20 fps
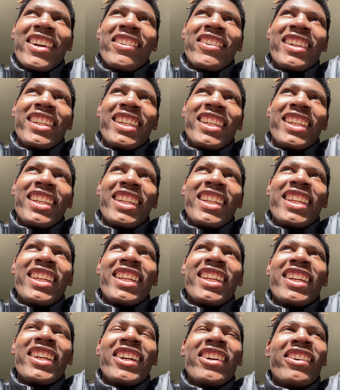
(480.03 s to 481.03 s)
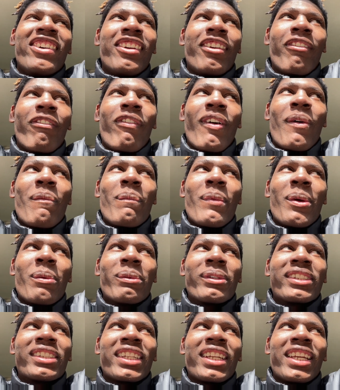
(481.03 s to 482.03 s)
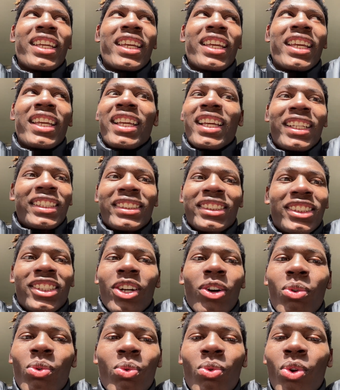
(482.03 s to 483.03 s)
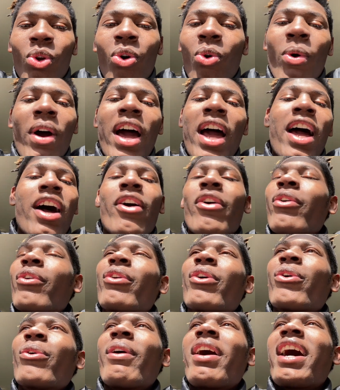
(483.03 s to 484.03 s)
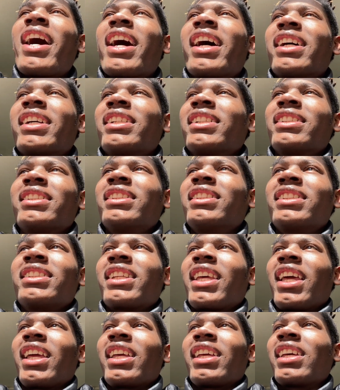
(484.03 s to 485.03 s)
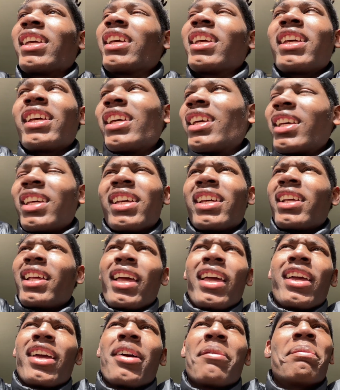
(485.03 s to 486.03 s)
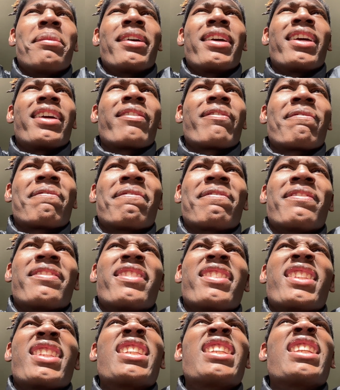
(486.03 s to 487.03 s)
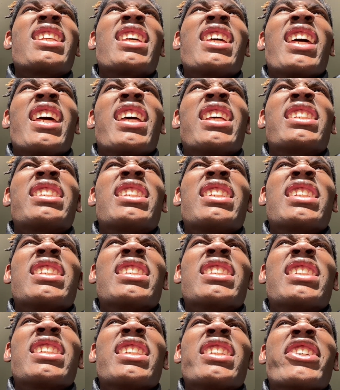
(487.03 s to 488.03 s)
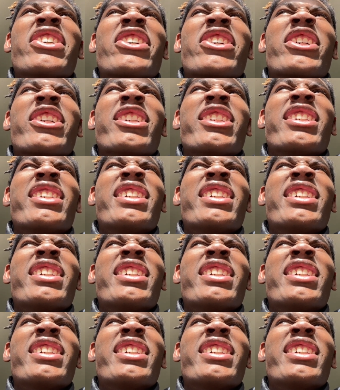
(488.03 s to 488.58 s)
when when a family member say, I don't know why, I don't know why, I just can't, can't help it. That shit still hurt.